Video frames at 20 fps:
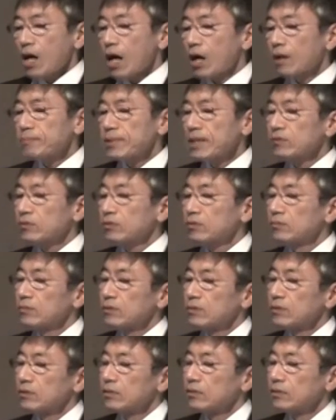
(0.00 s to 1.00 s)
about
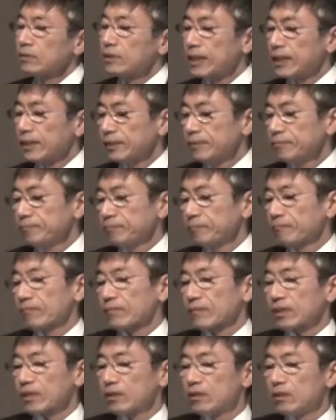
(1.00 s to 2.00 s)
9
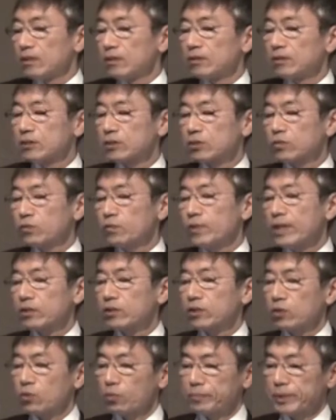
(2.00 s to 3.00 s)
square
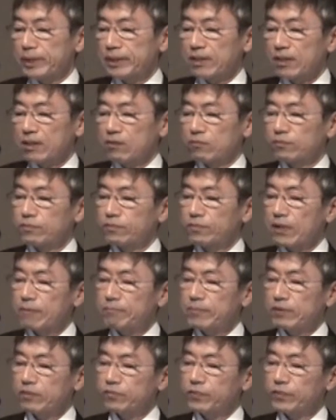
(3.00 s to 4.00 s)
kilometers of
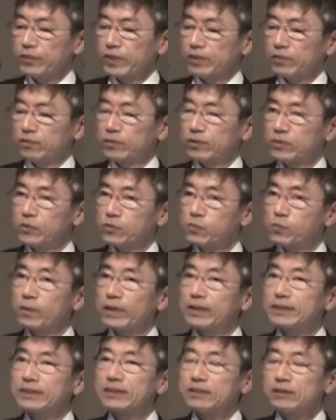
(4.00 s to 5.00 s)
farming field
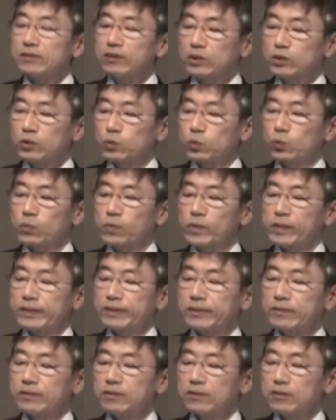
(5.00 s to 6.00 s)
was
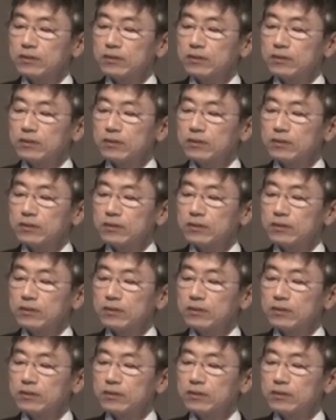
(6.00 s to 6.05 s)
restored.